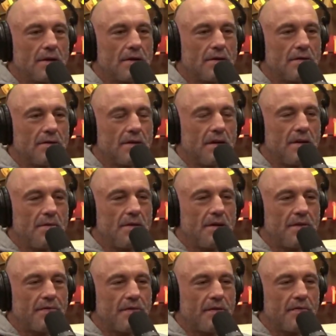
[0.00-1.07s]
Like, so it's going to be
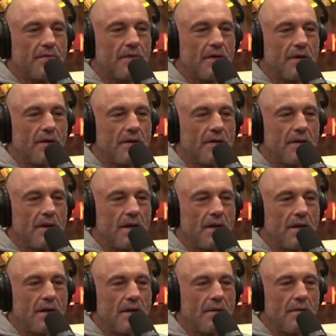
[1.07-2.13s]
difficult for her to, but if
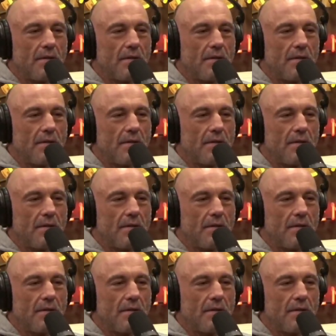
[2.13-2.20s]
she can